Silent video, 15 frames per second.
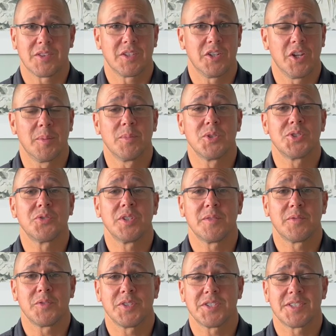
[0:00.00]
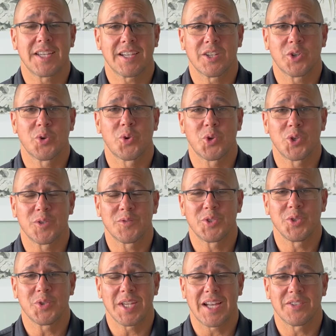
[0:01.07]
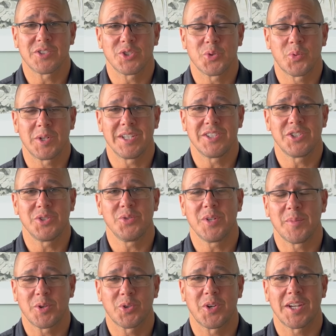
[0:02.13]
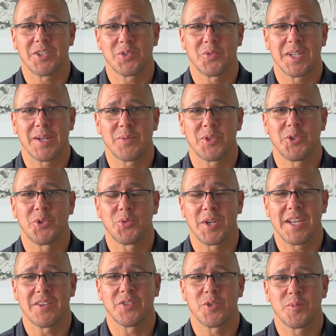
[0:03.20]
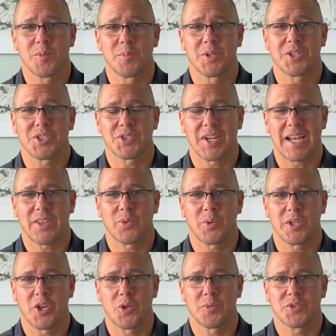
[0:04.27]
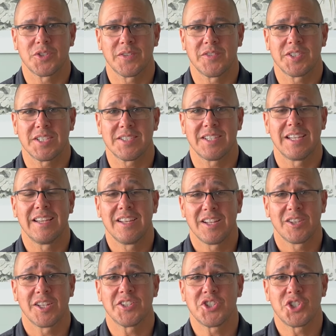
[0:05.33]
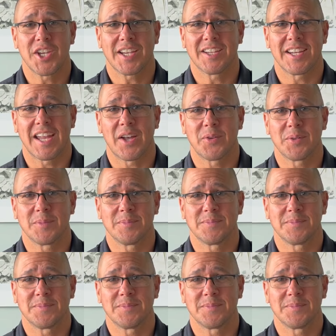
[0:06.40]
The numbers are in for the second quarter of 2022. I'm Craig Duran with the Duran Group at Berkshire Hathaway Home Services. Let's check it out.